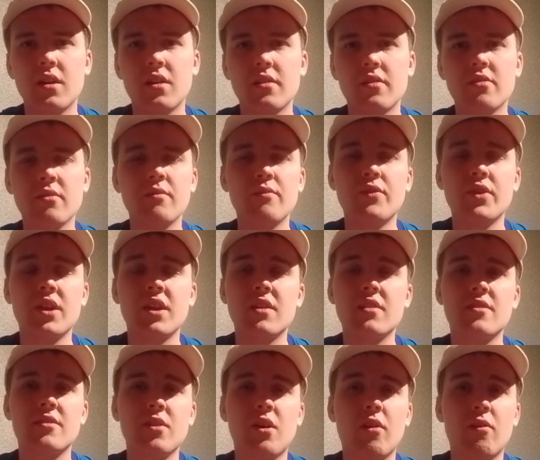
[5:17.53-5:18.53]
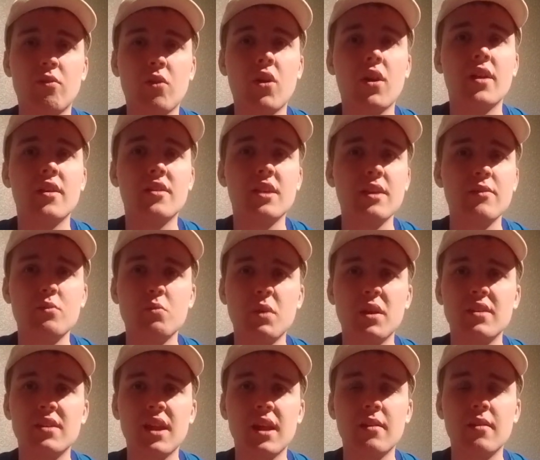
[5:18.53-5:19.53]
Something is not right. Even
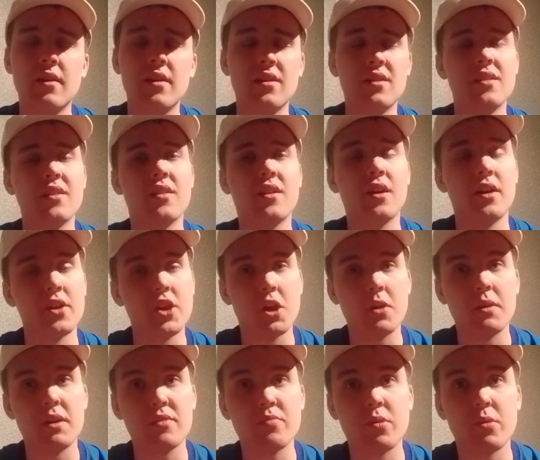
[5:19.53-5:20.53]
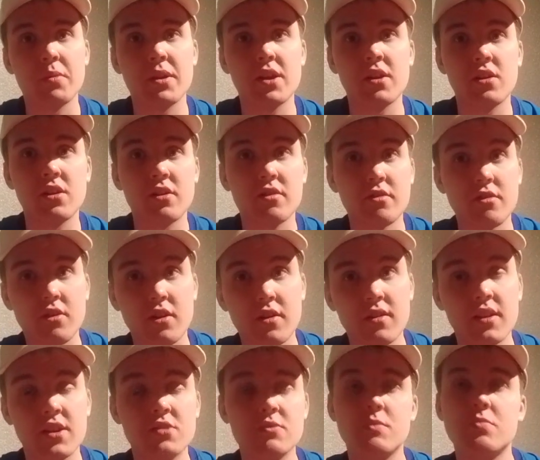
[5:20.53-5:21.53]
when I know he's probably got like a
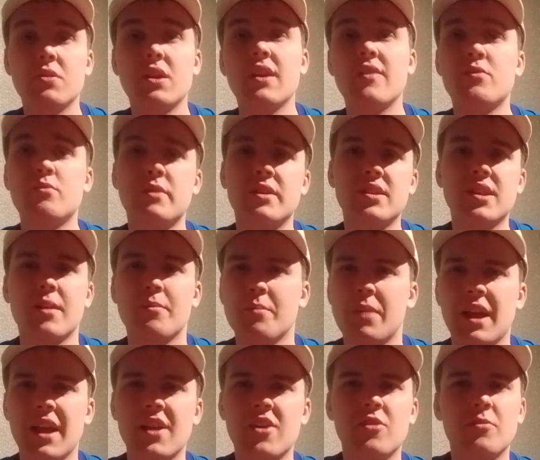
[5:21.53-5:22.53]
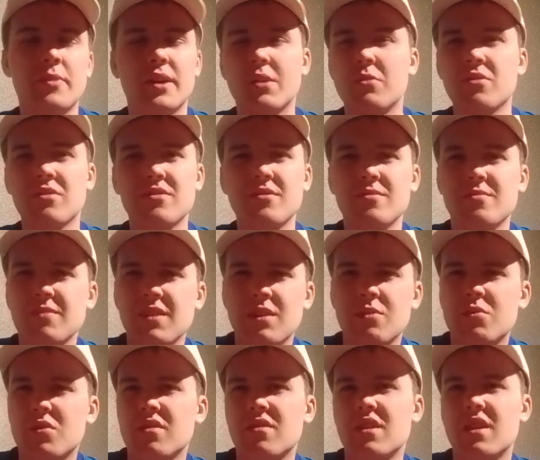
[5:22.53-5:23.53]
slight injury, but even when Dembele come on, he wasn't
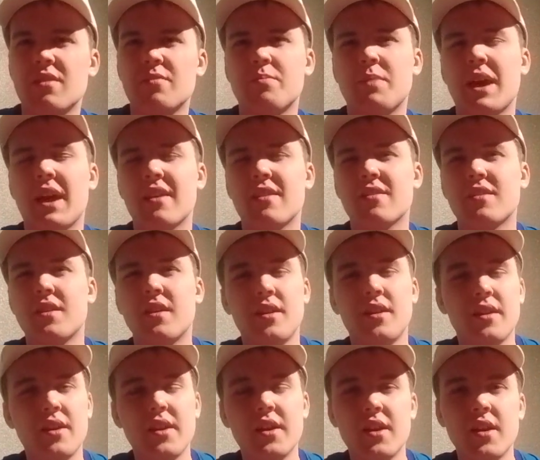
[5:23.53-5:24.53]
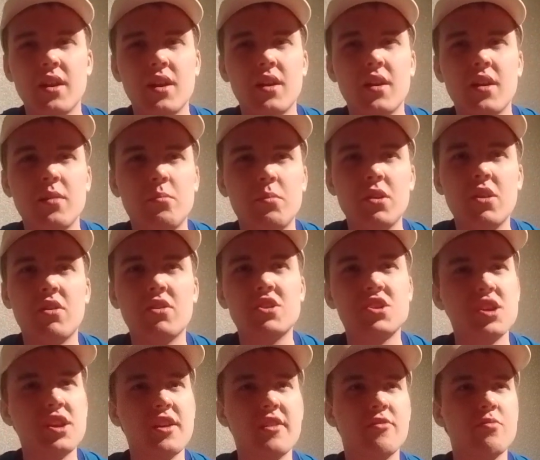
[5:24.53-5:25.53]
his best.
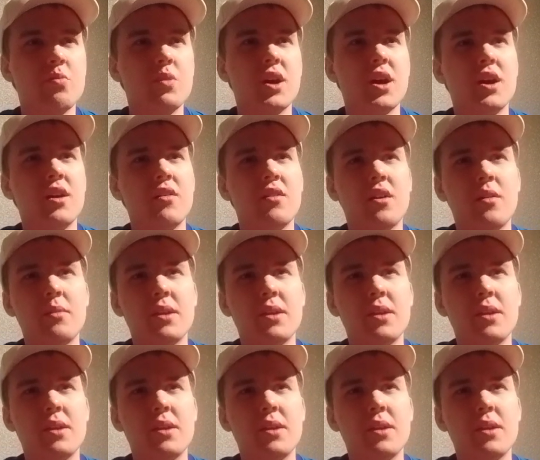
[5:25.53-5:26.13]
Miyoshi as well.